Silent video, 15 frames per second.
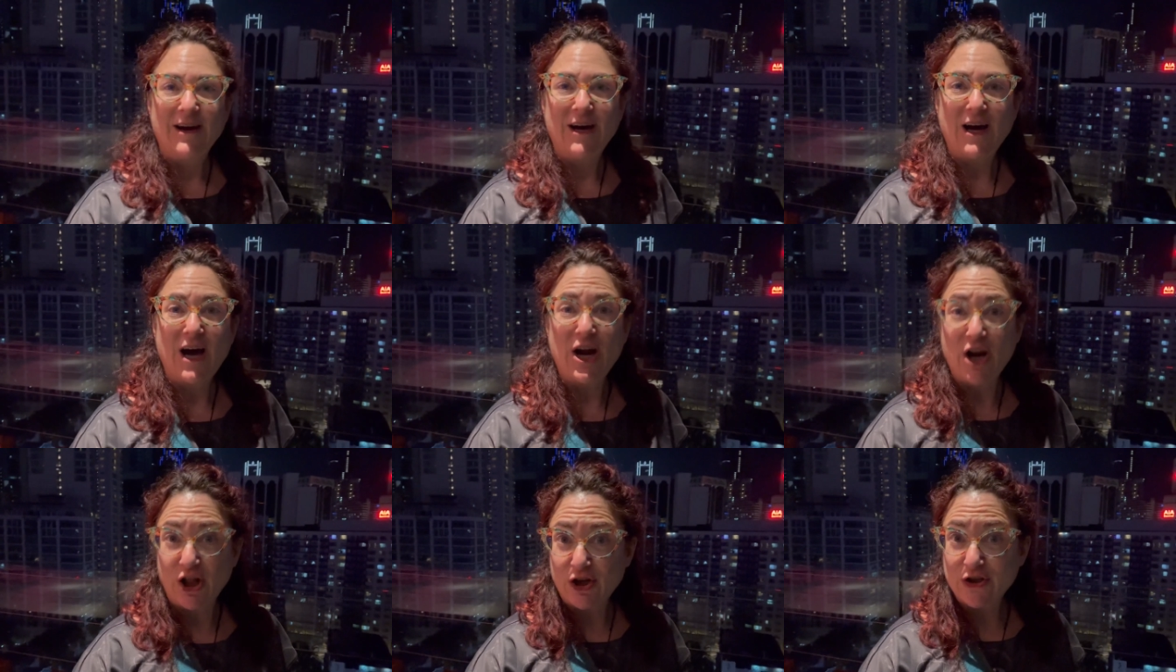
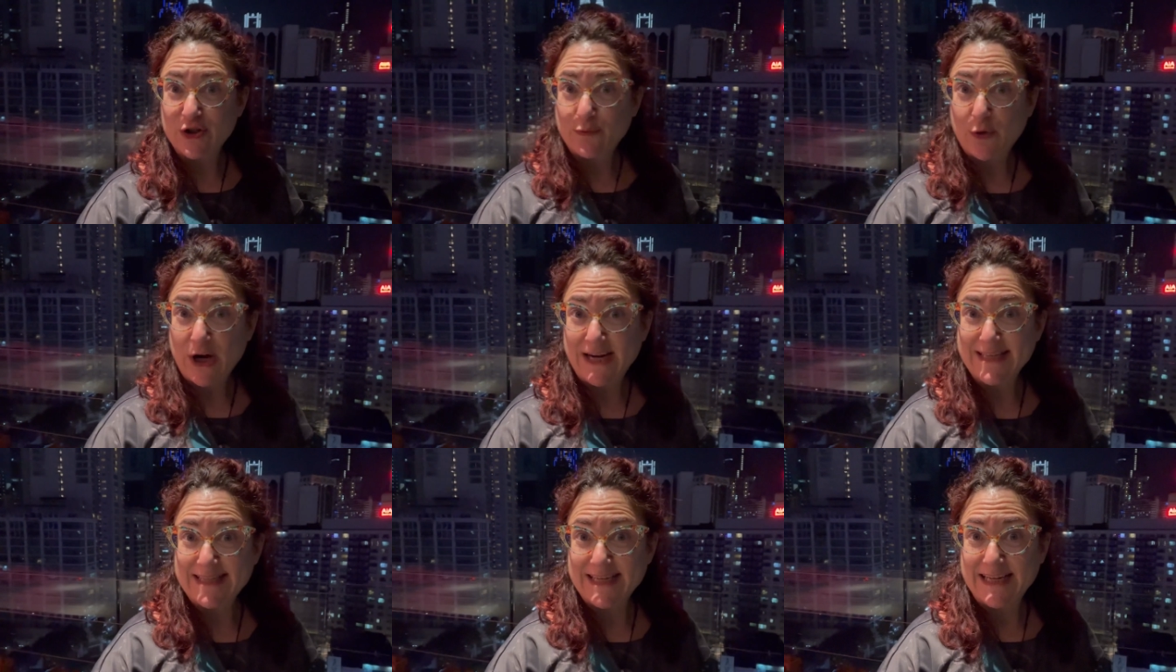Another
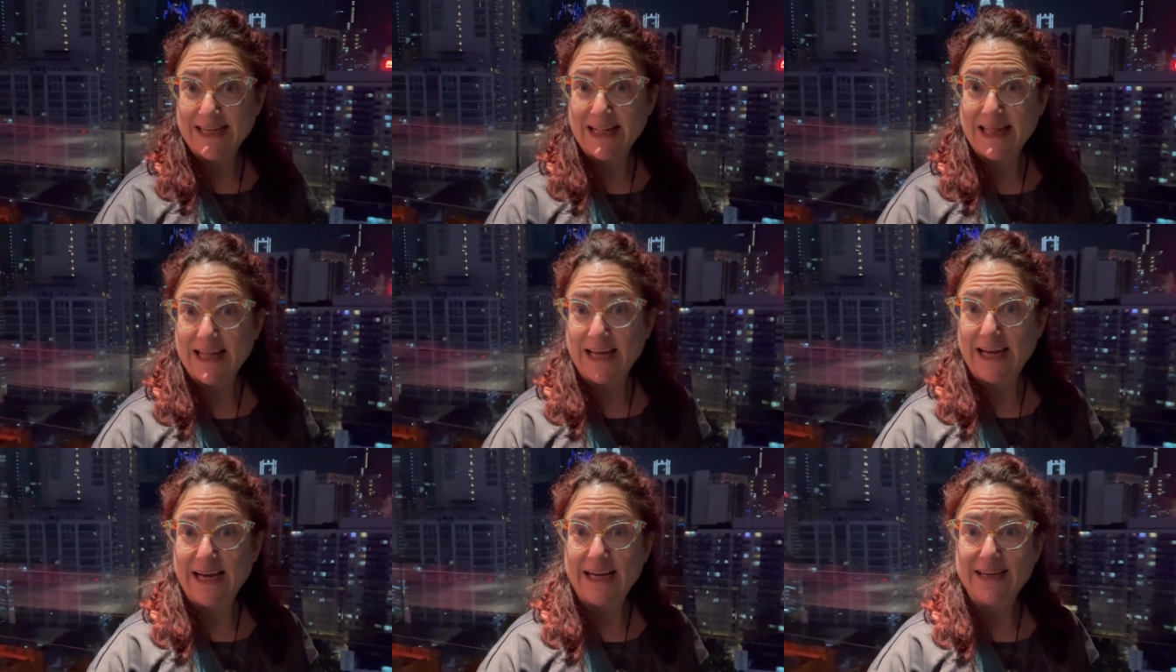surprising
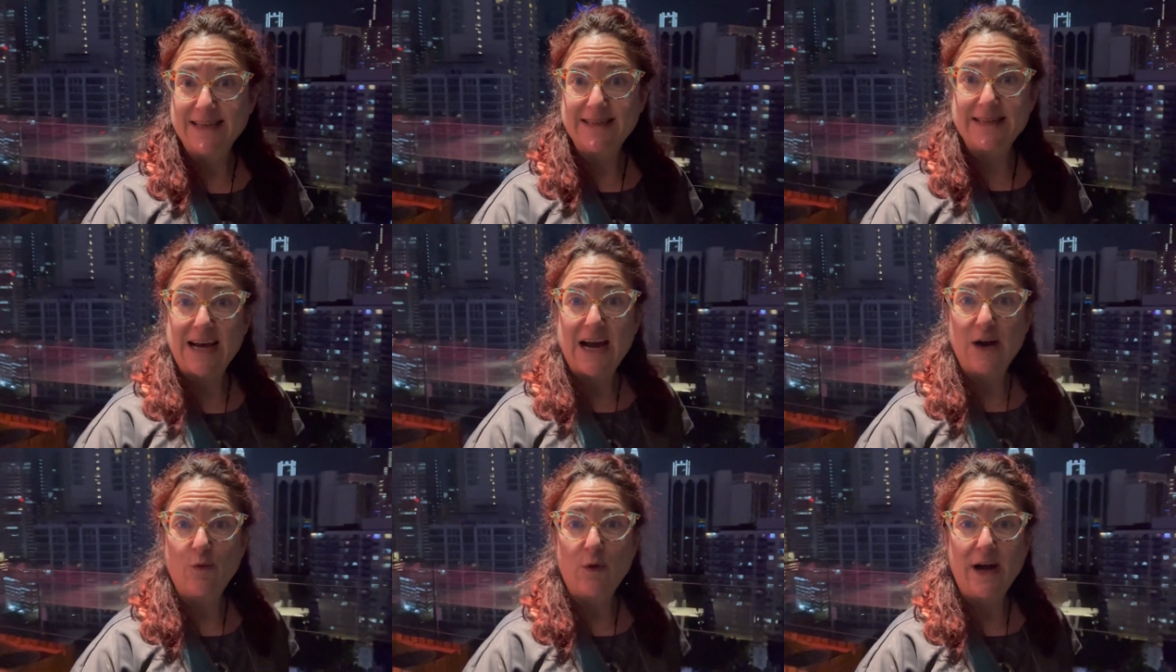thing is
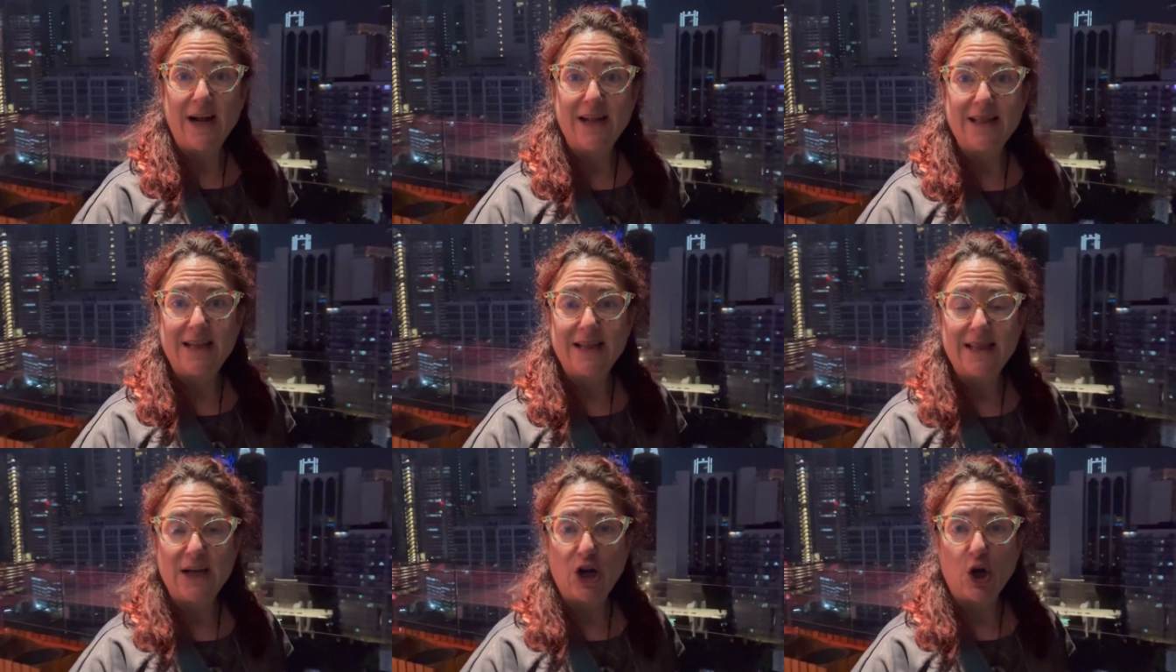I read
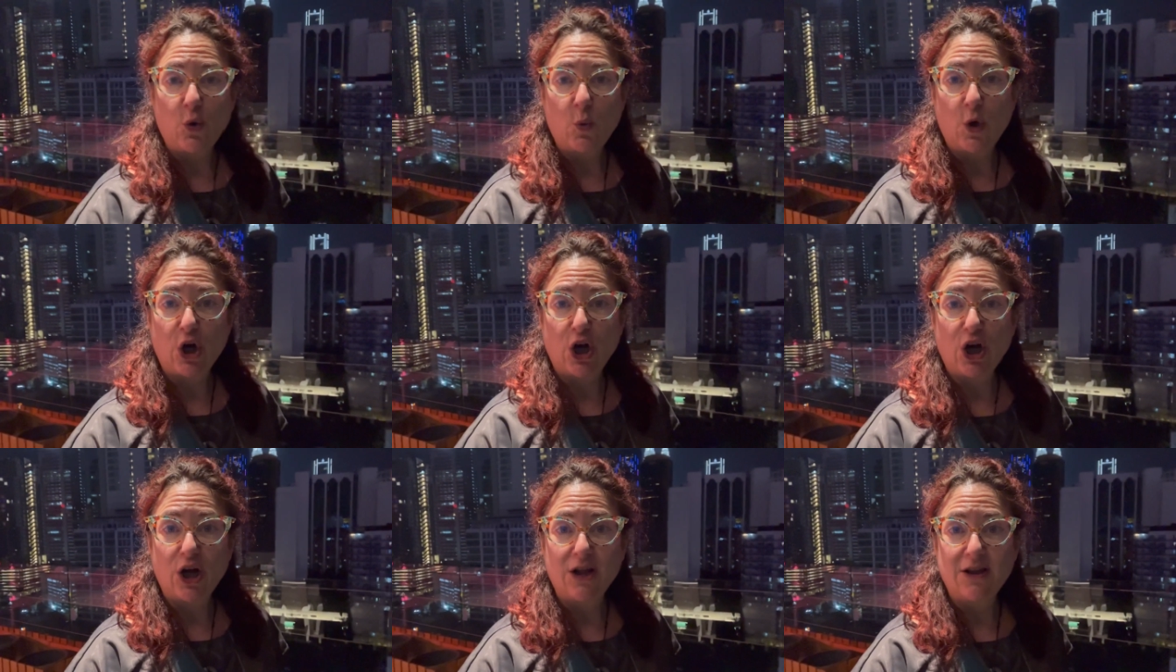that there
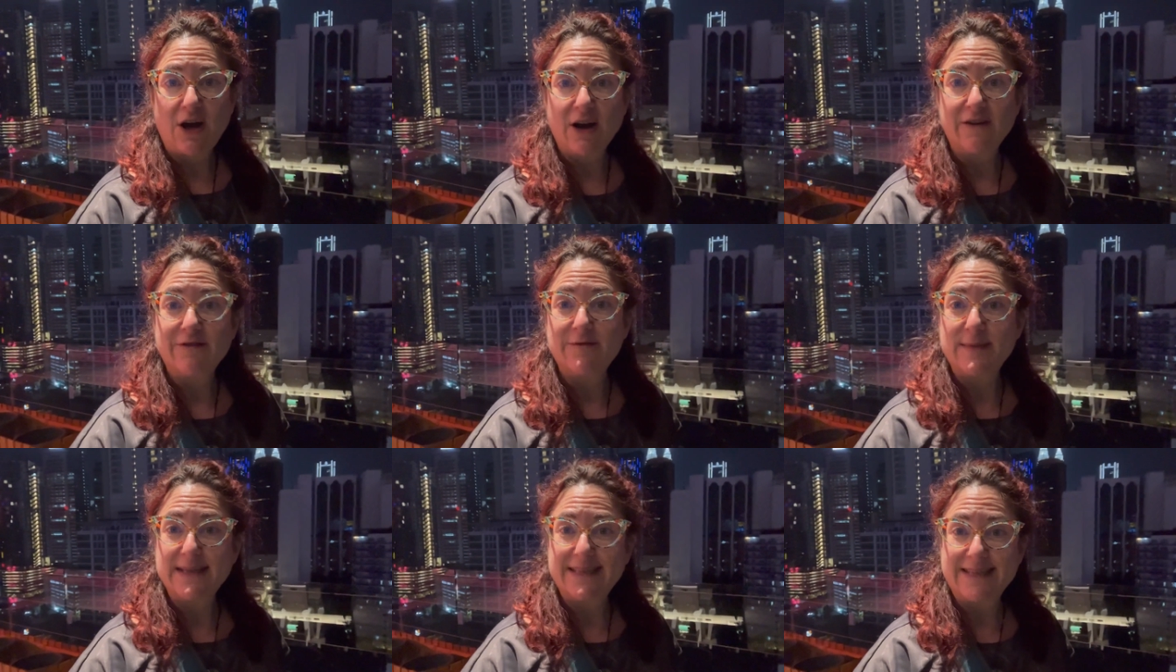were a lot of
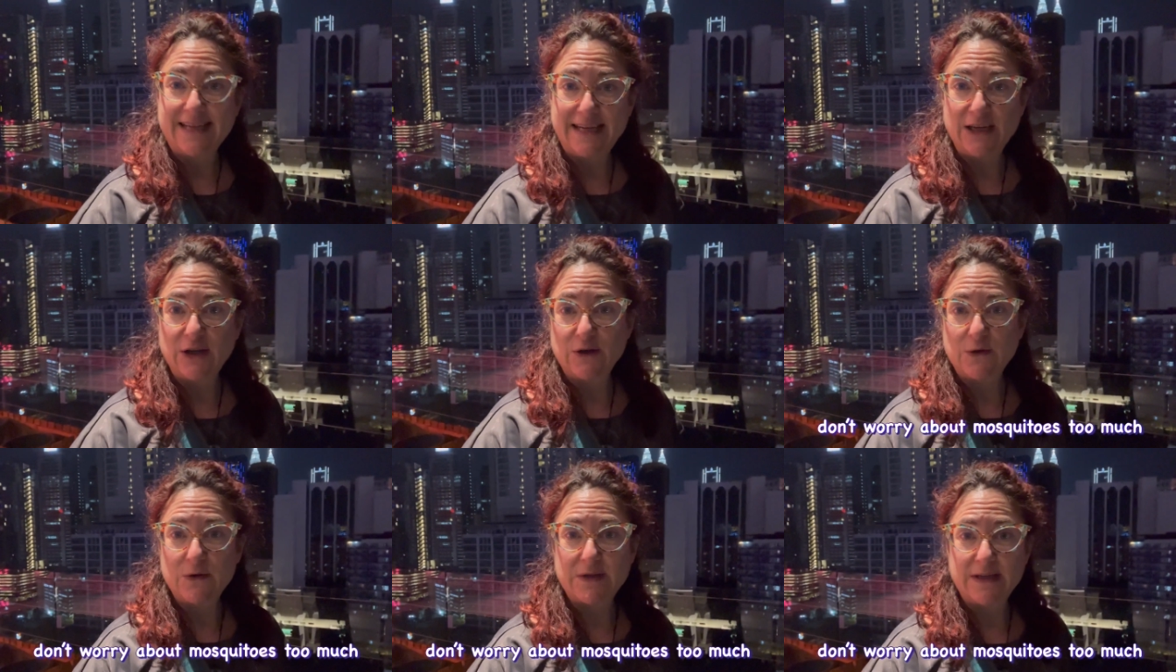
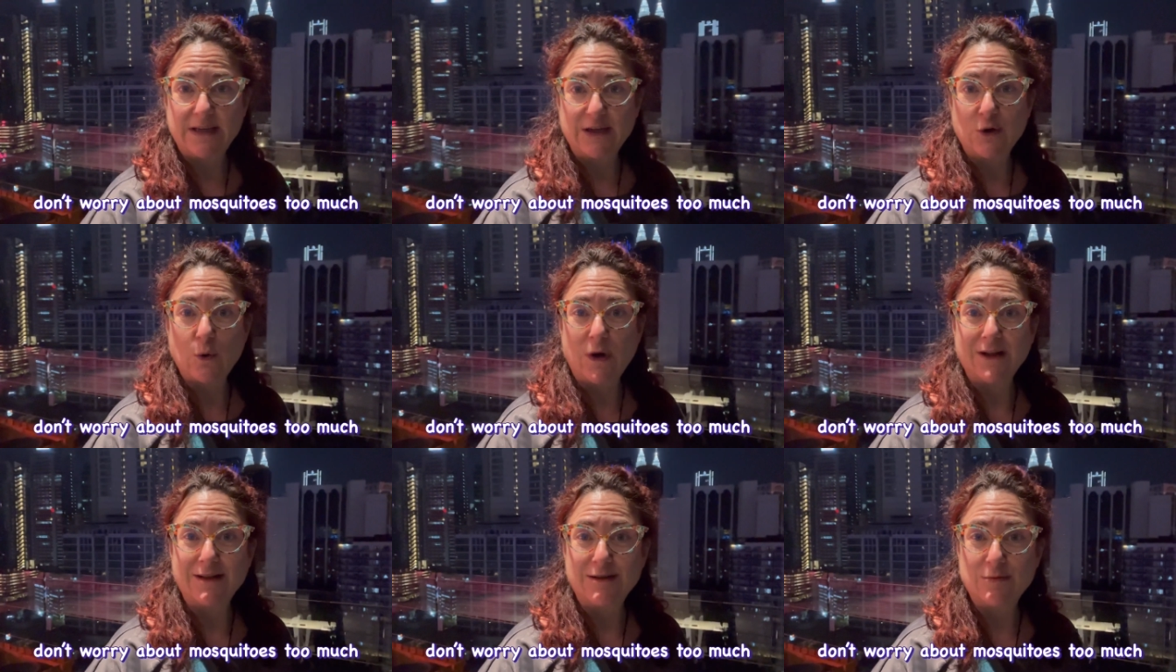mosquitoes in
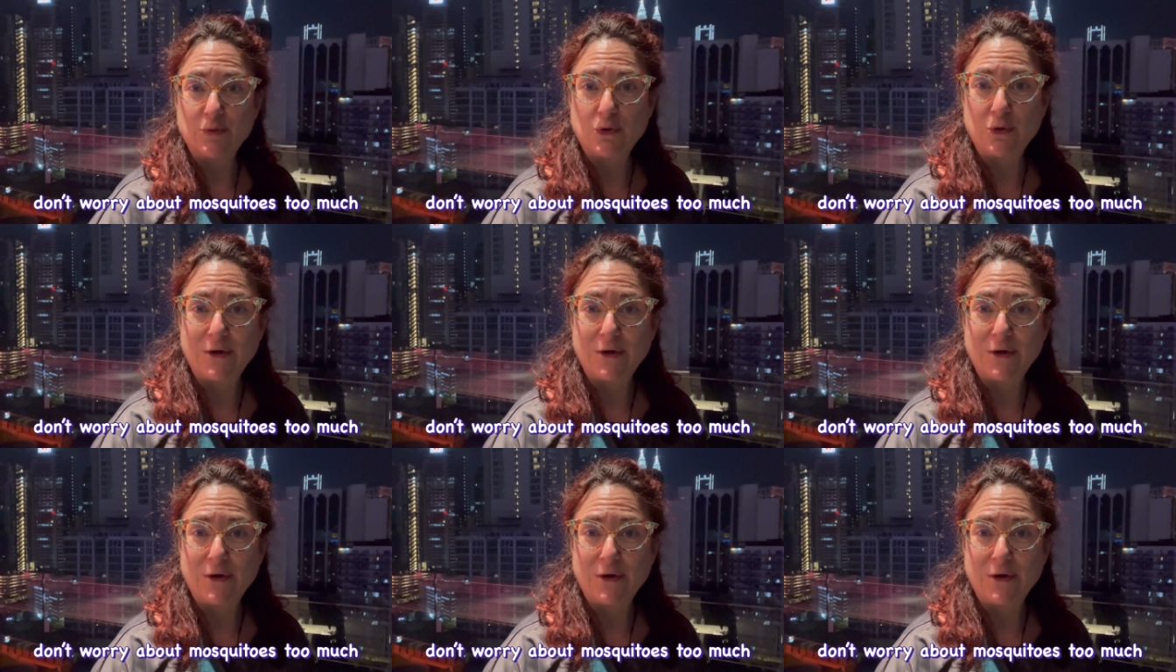Kuala Lumpur,